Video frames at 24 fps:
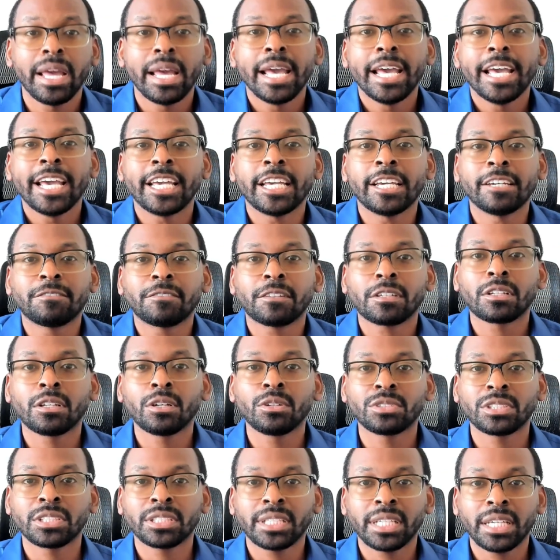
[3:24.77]
If the
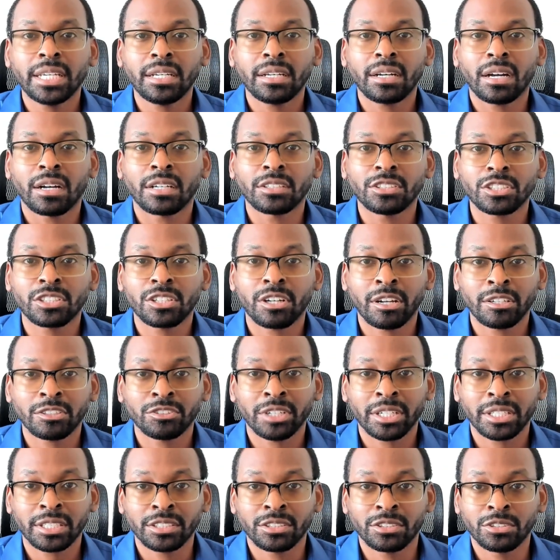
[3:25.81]
closing date on your
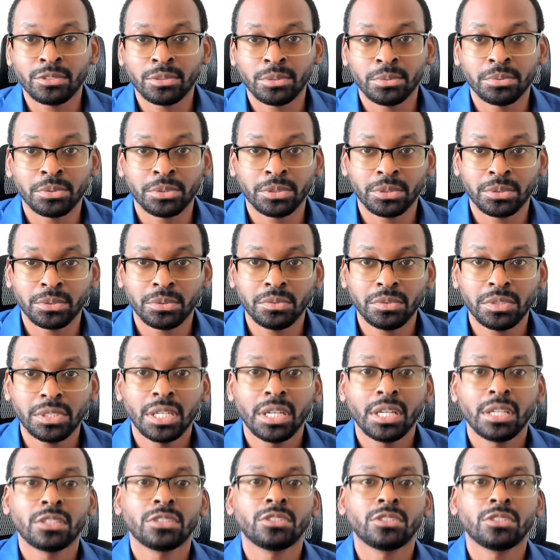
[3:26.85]
contract is too soon,